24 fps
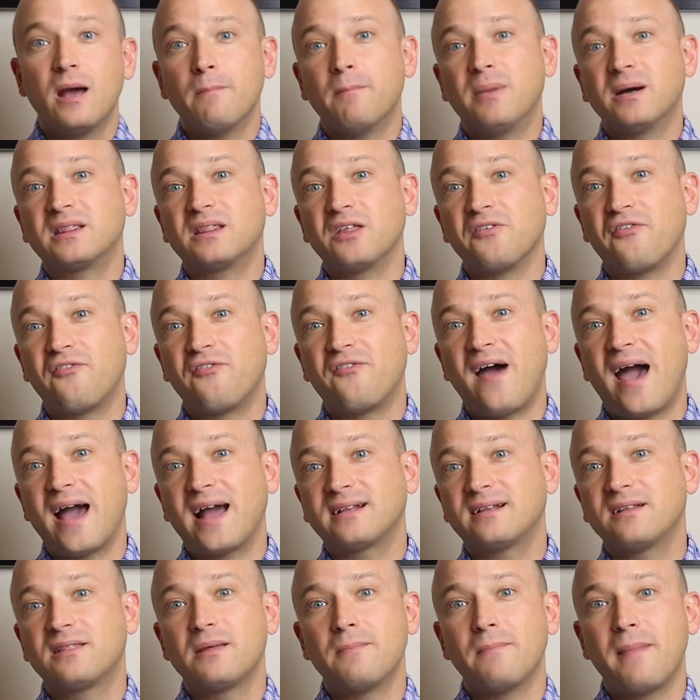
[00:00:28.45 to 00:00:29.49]
But the
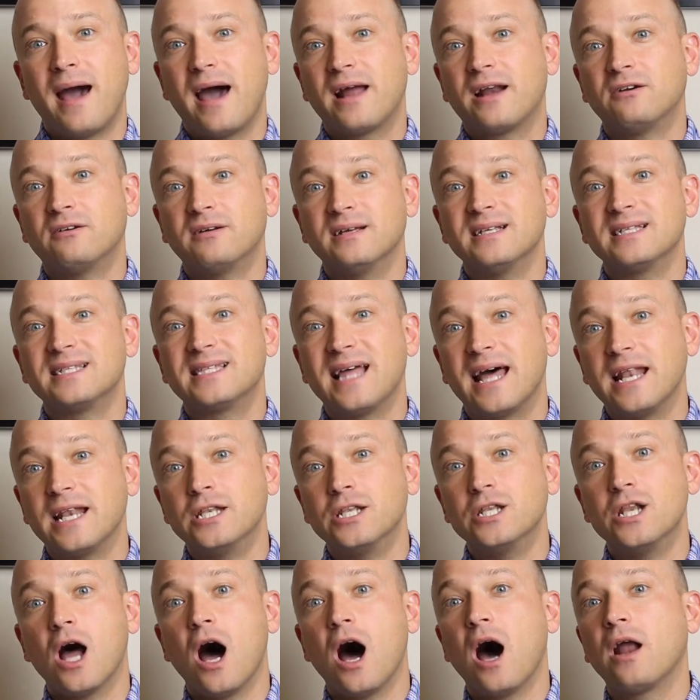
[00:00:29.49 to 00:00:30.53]
fact of the matter is that
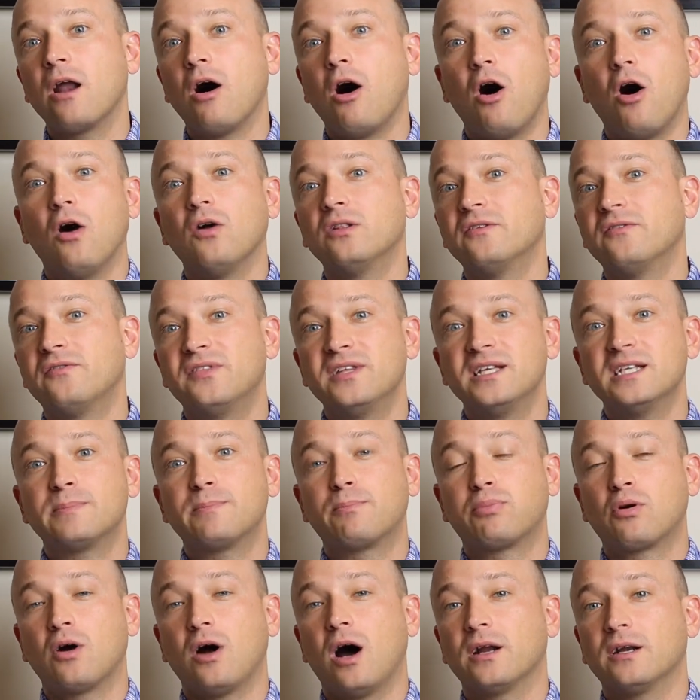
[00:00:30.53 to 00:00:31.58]
not all of these
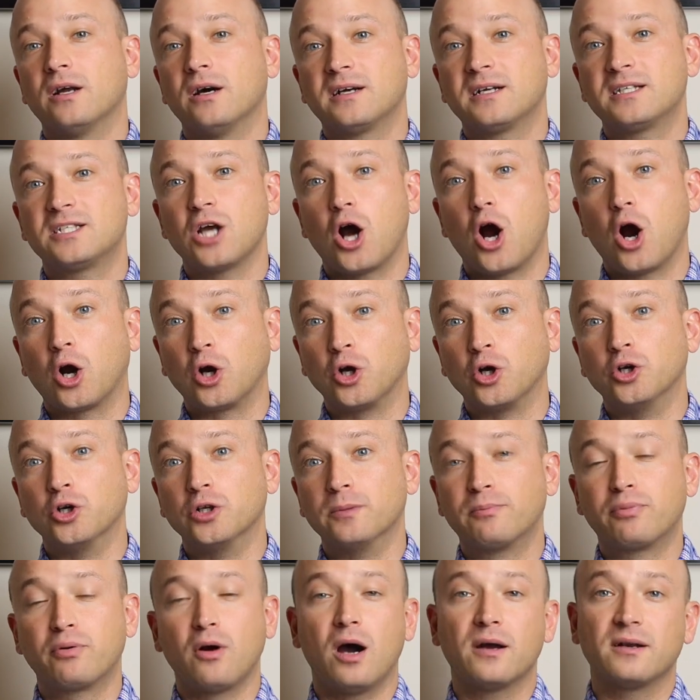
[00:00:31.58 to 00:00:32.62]
products are
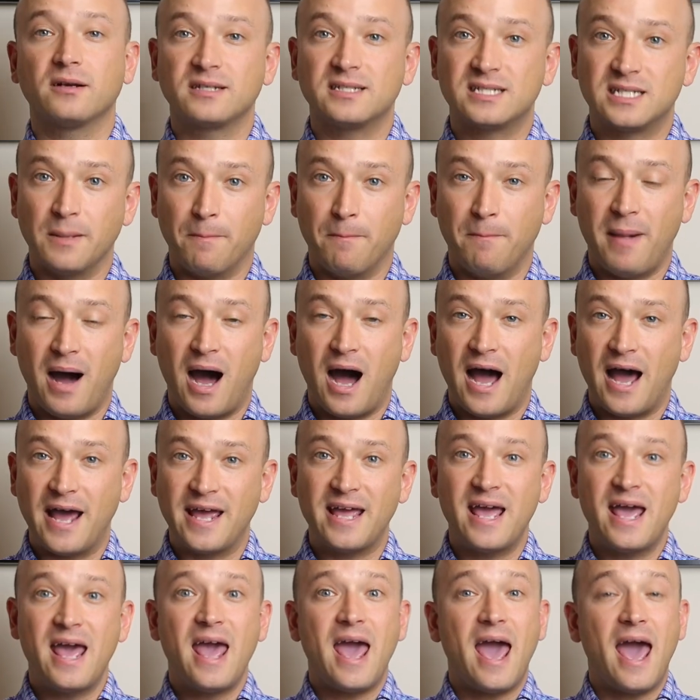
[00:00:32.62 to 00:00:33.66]
good products to
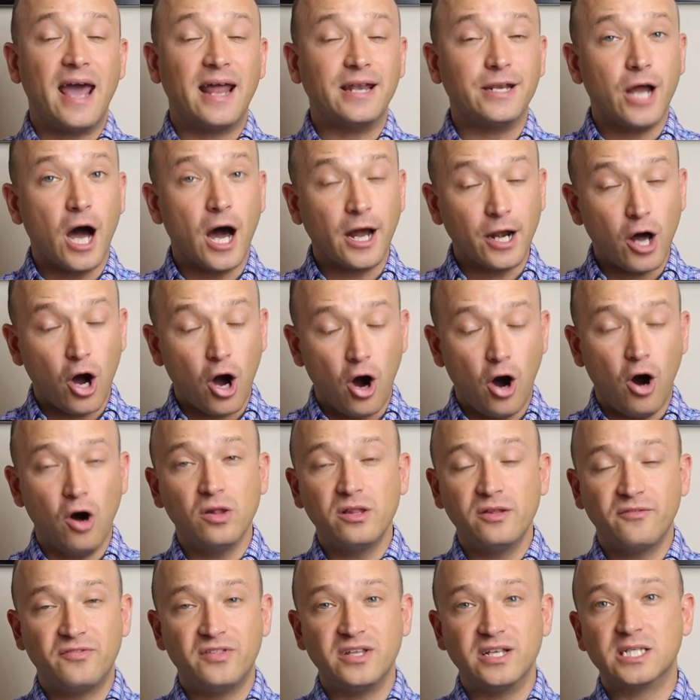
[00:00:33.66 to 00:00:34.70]
buy, and not
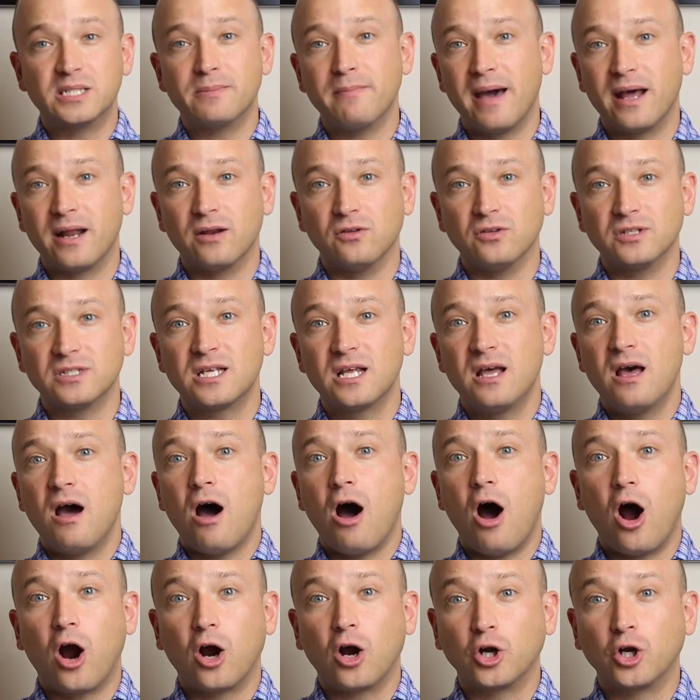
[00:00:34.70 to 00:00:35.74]
all of these metals
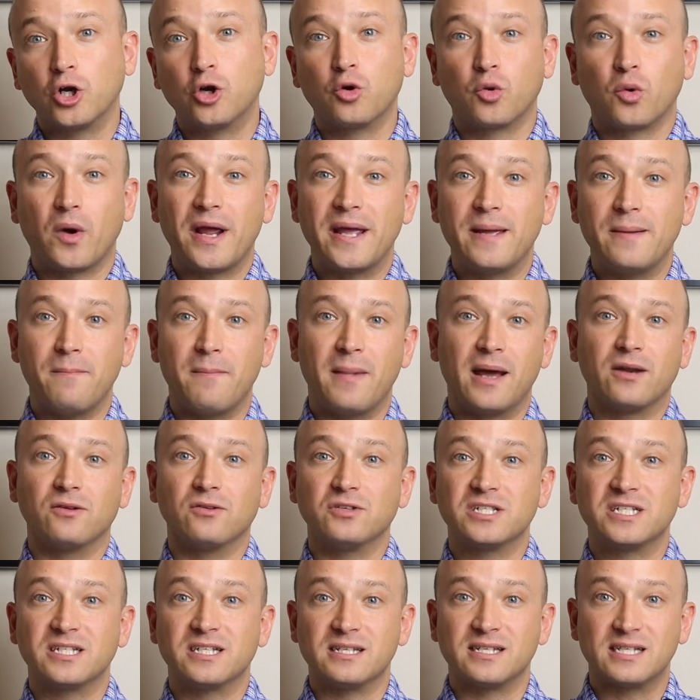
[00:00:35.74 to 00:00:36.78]
are great
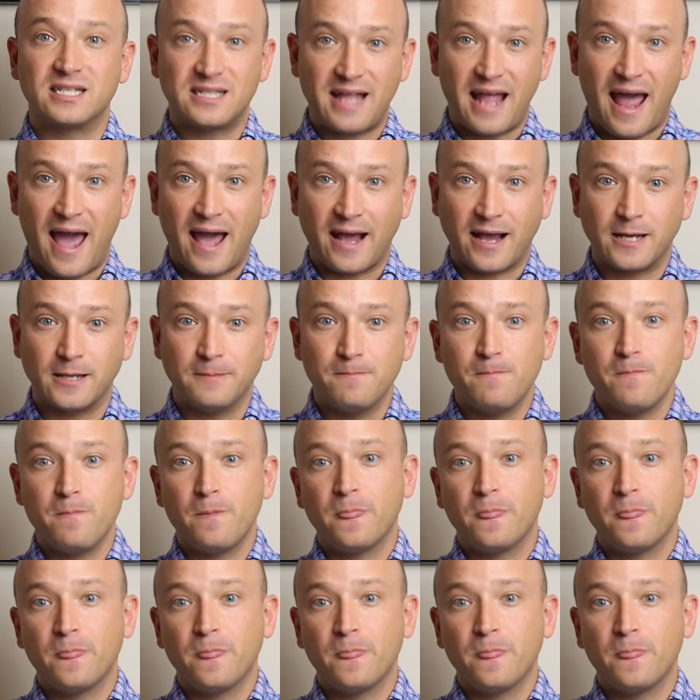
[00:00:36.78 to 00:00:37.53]
metals to stack.